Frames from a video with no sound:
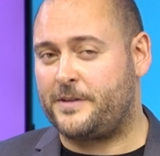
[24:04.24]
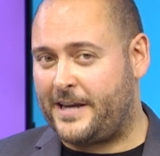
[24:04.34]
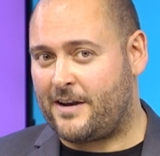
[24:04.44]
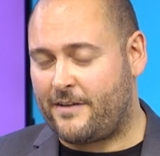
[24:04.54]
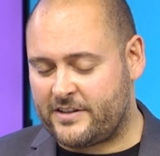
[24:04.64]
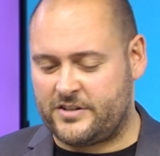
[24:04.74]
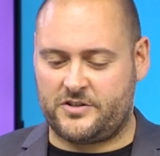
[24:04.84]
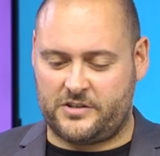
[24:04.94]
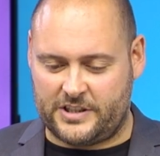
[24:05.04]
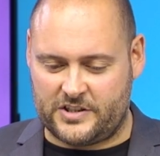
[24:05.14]
They have access
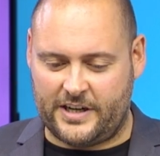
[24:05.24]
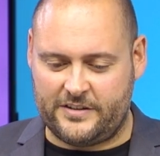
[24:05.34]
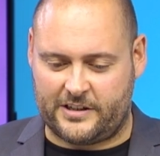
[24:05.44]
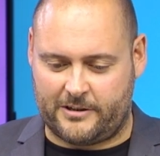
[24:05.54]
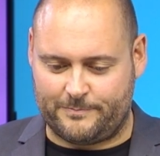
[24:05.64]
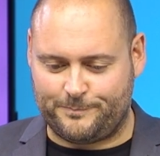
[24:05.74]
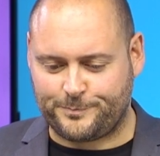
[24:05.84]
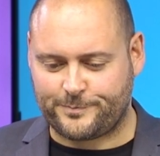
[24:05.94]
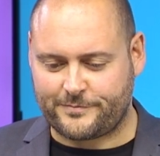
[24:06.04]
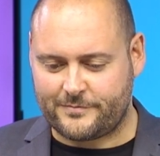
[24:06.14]
to this data now.
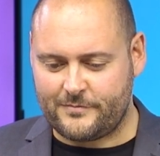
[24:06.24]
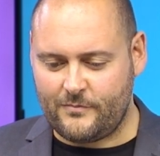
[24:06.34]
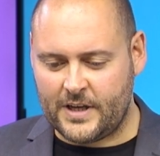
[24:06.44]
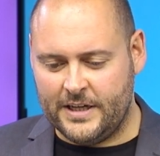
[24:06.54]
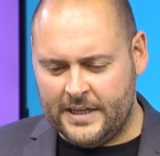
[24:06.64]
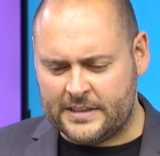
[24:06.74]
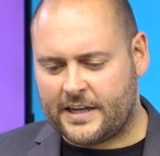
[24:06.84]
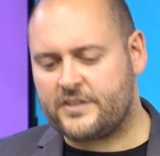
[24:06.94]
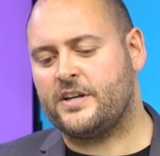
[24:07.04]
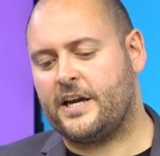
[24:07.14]
The
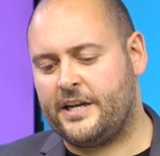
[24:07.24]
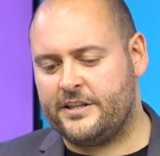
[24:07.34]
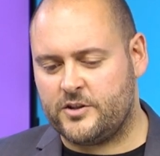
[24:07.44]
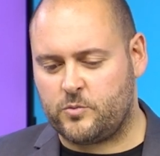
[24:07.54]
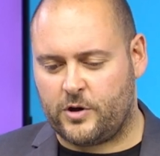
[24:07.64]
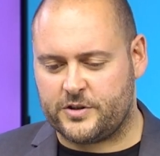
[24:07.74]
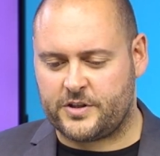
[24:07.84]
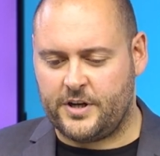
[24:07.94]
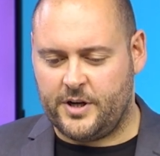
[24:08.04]
next thing I needed was